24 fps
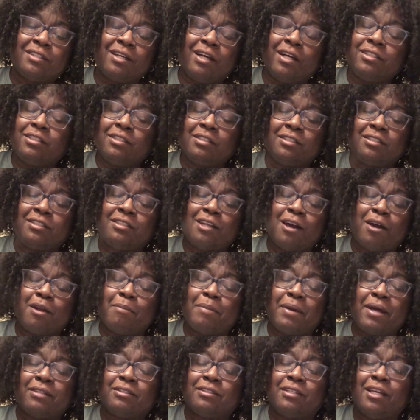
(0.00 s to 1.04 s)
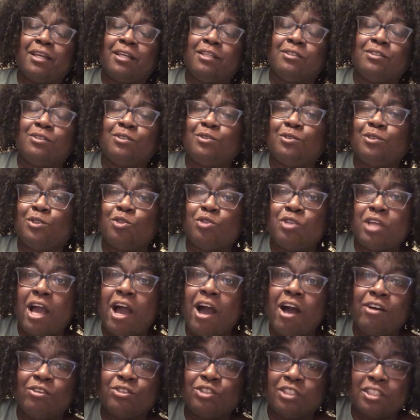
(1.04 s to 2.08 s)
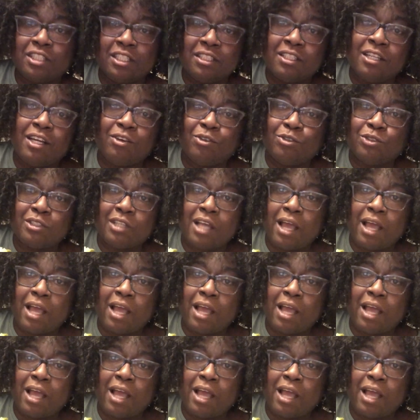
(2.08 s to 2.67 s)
I just thought about that. Do y'all sing those